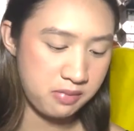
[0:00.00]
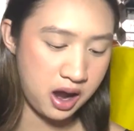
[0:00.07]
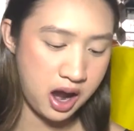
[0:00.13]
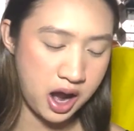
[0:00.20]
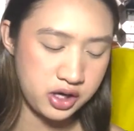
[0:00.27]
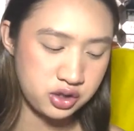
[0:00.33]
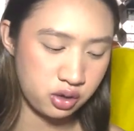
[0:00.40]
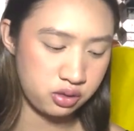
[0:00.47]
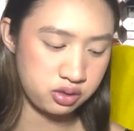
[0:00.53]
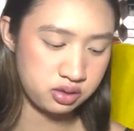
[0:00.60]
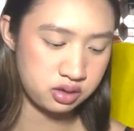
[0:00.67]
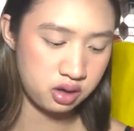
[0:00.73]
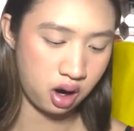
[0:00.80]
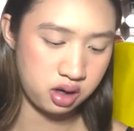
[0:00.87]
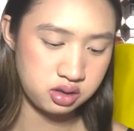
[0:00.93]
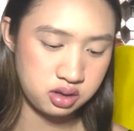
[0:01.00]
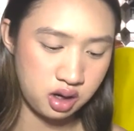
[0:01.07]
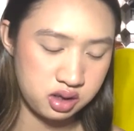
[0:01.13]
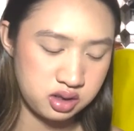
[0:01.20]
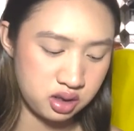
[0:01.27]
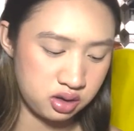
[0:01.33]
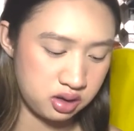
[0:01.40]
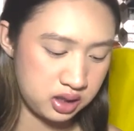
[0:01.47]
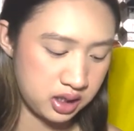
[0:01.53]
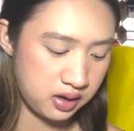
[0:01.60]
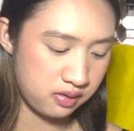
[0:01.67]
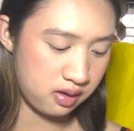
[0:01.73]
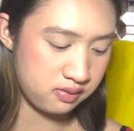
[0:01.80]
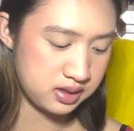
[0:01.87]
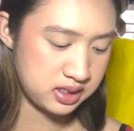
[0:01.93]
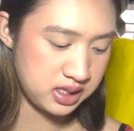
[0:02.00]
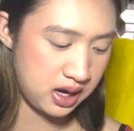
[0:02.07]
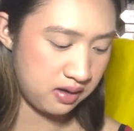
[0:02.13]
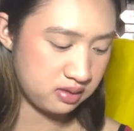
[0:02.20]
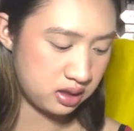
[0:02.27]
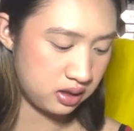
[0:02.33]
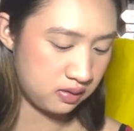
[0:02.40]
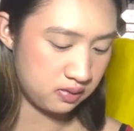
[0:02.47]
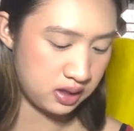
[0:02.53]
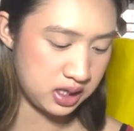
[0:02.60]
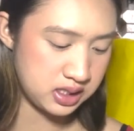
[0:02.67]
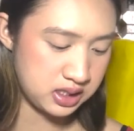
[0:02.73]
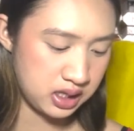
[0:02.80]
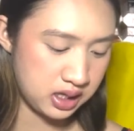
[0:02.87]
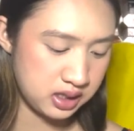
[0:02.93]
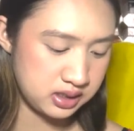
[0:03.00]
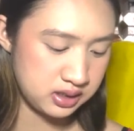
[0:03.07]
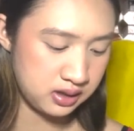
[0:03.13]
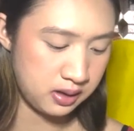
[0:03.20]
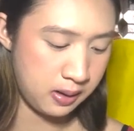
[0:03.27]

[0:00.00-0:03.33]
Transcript: I don't think I've ever saved any of these things.